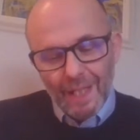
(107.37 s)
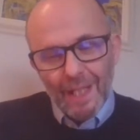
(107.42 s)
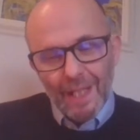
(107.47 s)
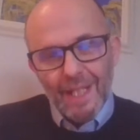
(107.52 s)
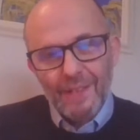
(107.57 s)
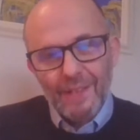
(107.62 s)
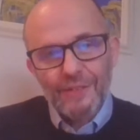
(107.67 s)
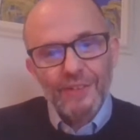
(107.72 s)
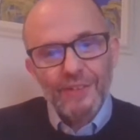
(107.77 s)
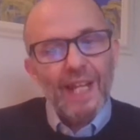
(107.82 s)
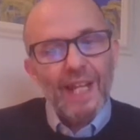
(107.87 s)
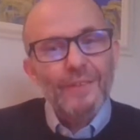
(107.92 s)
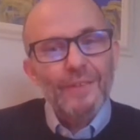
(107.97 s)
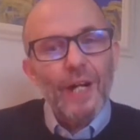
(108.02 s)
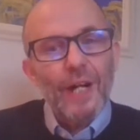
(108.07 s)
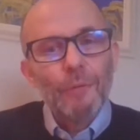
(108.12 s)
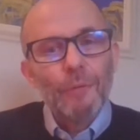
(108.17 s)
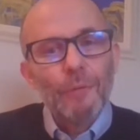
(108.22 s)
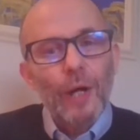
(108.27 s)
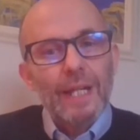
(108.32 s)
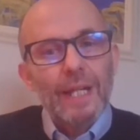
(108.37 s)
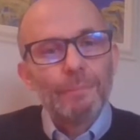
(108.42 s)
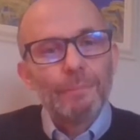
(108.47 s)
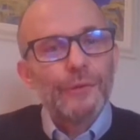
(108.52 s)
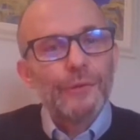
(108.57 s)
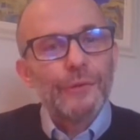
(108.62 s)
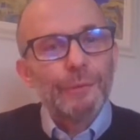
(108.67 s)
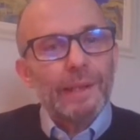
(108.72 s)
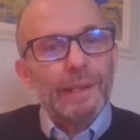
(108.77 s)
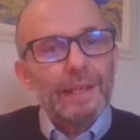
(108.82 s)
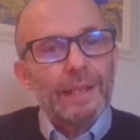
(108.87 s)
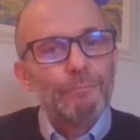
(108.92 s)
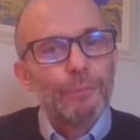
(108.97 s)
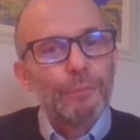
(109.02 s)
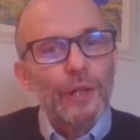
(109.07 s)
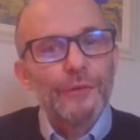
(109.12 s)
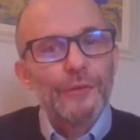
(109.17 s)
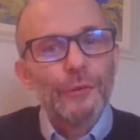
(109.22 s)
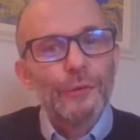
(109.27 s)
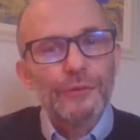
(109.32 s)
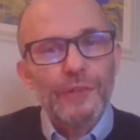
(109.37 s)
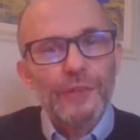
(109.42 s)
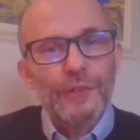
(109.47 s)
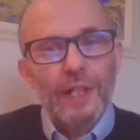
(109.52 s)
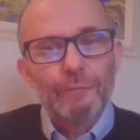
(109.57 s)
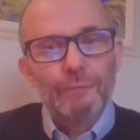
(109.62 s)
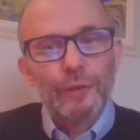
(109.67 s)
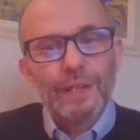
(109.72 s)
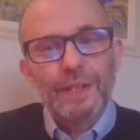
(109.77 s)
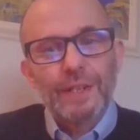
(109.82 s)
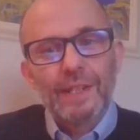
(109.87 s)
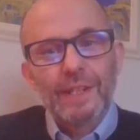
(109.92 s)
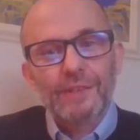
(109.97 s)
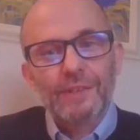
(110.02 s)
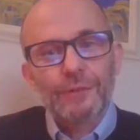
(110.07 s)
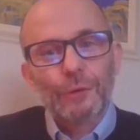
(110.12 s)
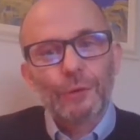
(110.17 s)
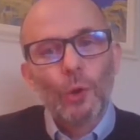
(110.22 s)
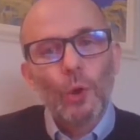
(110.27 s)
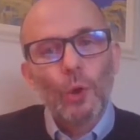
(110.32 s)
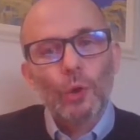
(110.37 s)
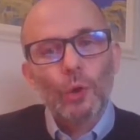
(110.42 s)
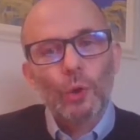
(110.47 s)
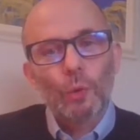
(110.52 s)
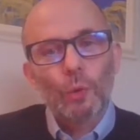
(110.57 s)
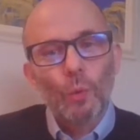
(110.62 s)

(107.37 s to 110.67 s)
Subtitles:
It's sad that I'm not able to be in Brussels delivering this talk